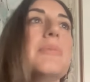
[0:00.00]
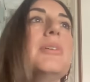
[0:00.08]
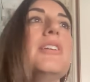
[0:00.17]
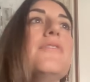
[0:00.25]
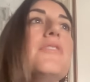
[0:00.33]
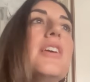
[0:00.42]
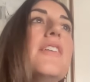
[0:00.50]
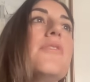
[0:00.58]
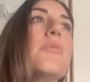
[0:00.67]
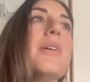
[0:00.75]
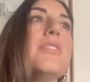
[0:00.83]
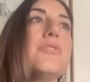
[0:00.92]
But if the
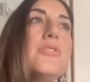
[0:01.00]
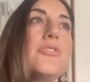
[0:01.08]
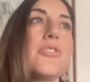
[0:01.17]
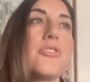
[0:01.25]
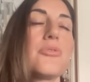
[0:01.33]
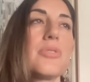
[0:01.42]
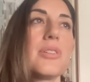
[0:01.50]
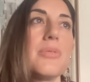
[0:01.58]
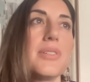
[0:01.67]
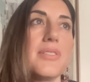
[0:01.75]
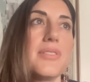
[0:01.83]
Western Church really wants to